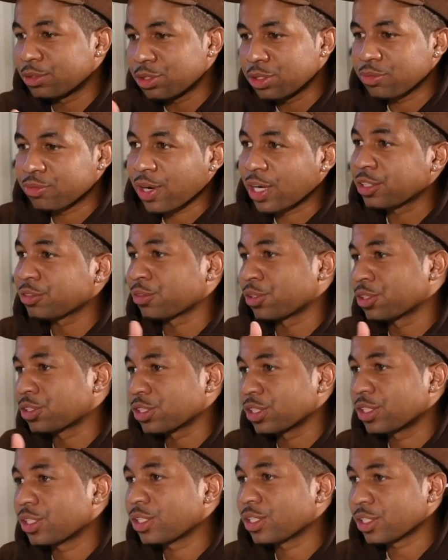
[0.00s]
vice
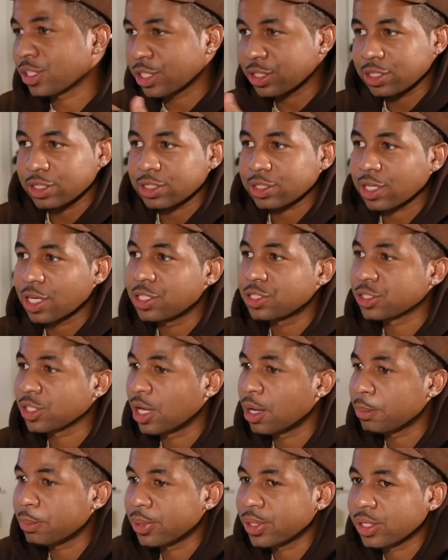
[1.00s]
versa and get to the skate
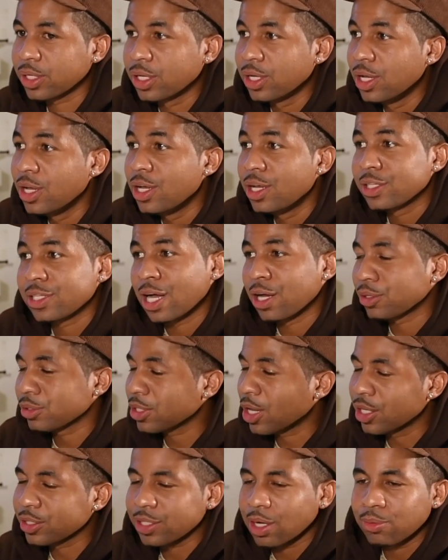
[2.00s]
shop. Gotcha. And I
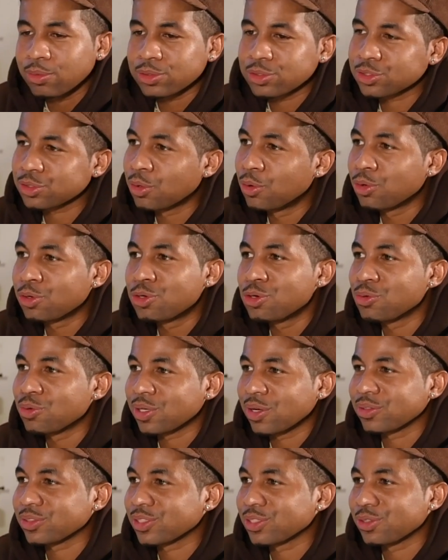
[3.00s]
thought that was so cool when
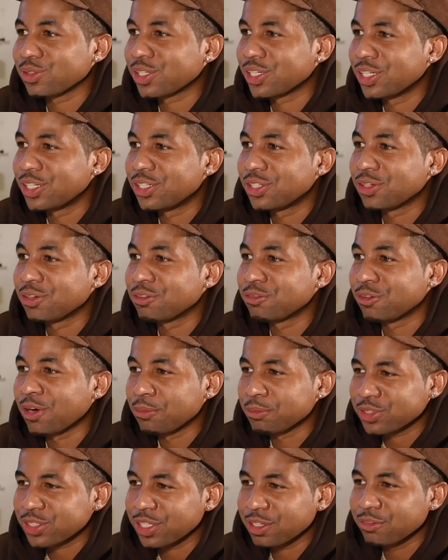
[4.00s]
I was a little kid,
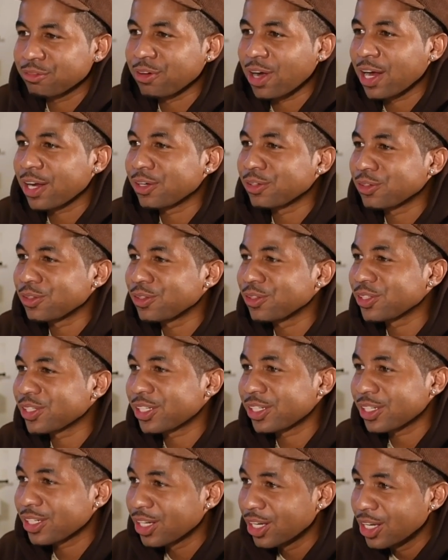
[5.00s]
seeing vinyl
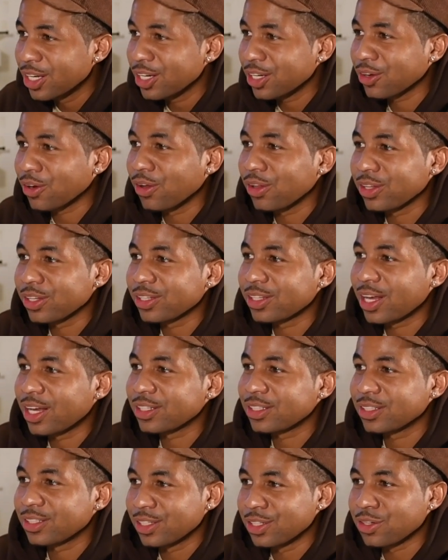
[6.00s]
and all of
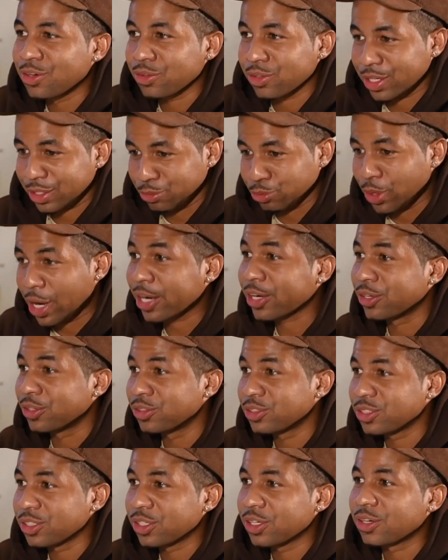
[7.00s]
that, like
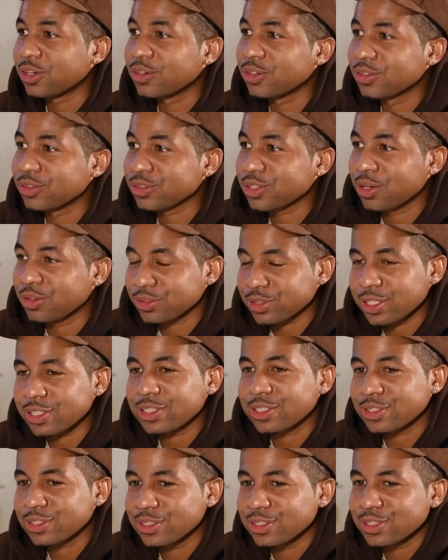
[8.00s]
records, So I was like,
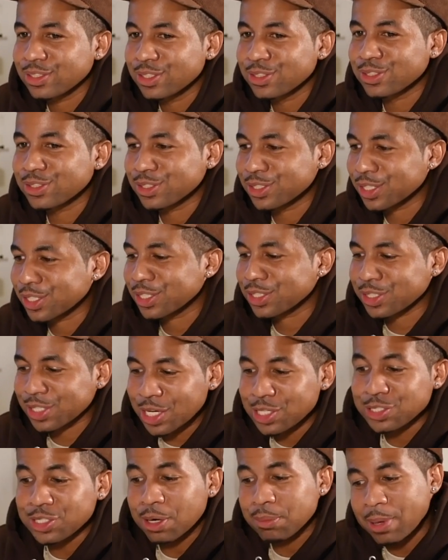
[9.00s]
this is sick, a
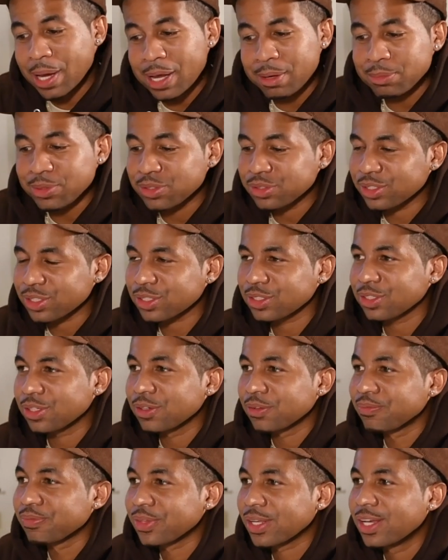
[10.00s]
skate shop and music.
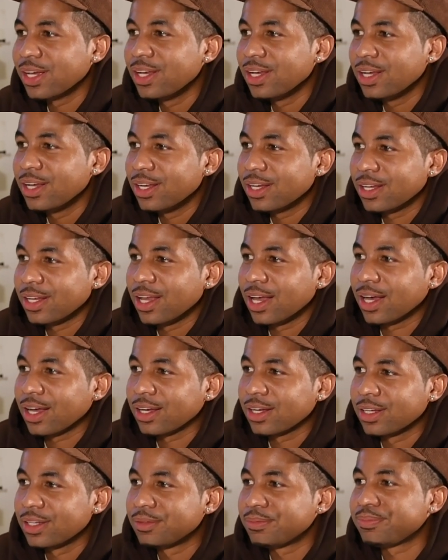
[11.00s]
So yeah.
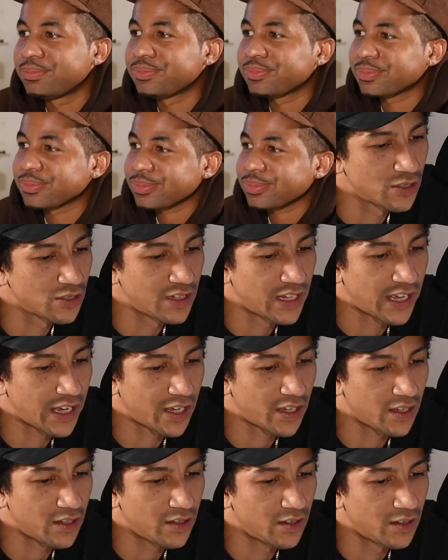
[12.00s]
Okay,
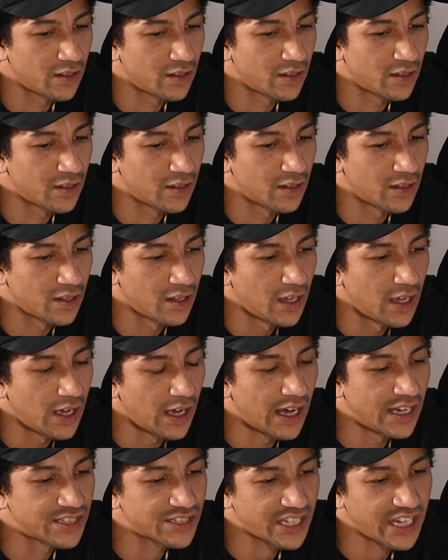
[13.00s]
like
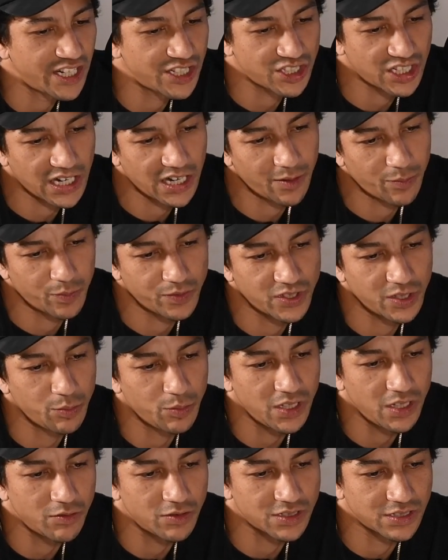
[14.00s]
a skate shop to
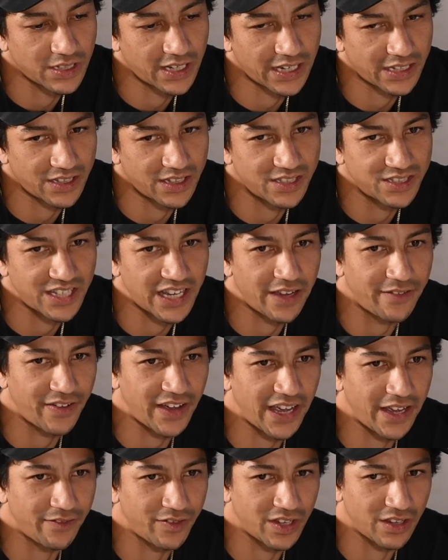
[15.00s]
me was like the safe
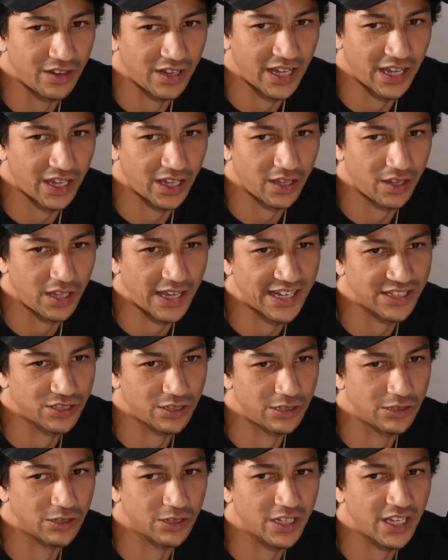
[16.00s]
haven. Like as a
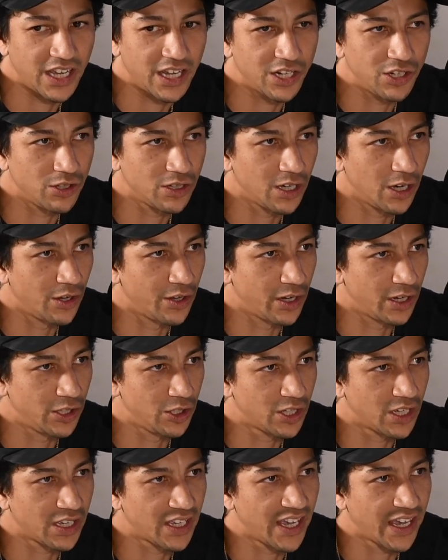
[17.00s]
little kid, you go there and you
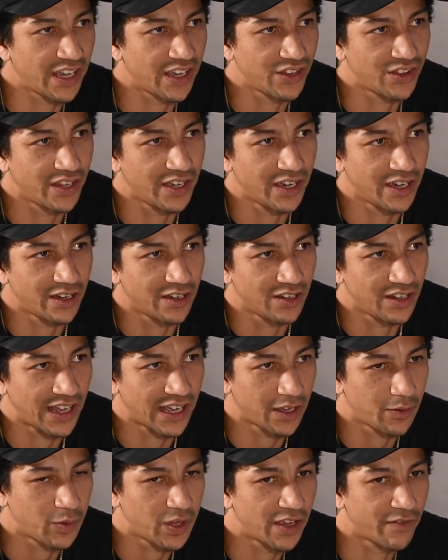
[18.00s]
can kick it there,
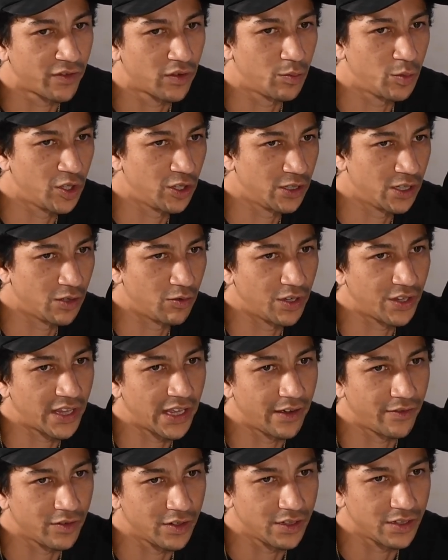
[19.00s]
like get familiar with
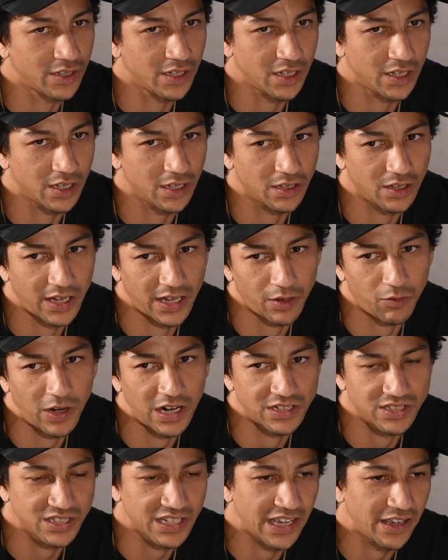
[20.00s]
everything, like
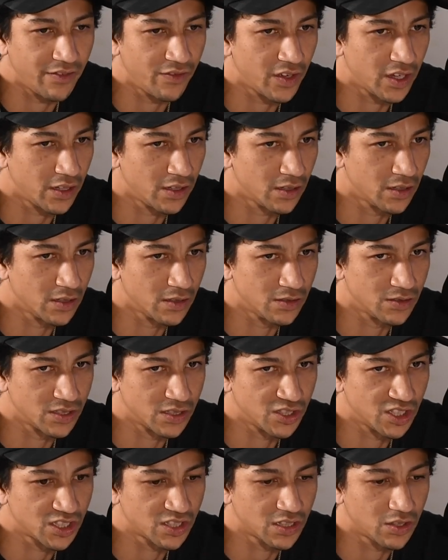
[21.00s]
watch skate videos and
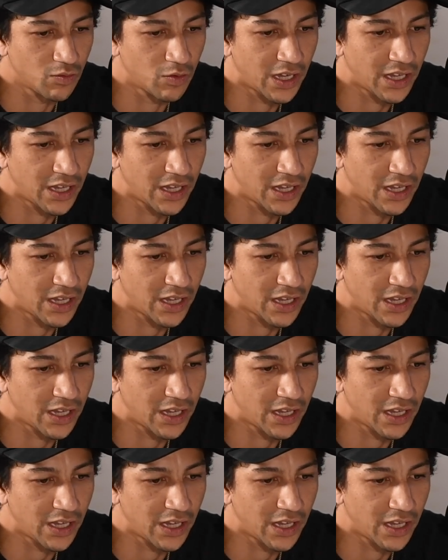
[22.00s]
just